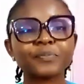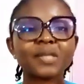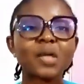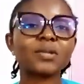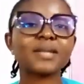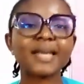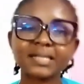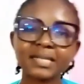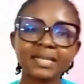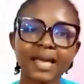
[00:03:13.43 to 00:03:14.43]
Now, the
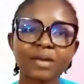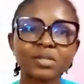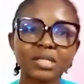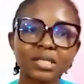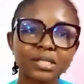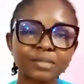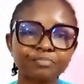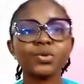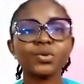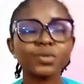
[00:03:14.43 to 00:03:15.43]
next thing that
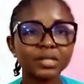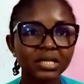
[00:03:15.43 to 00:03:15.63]
you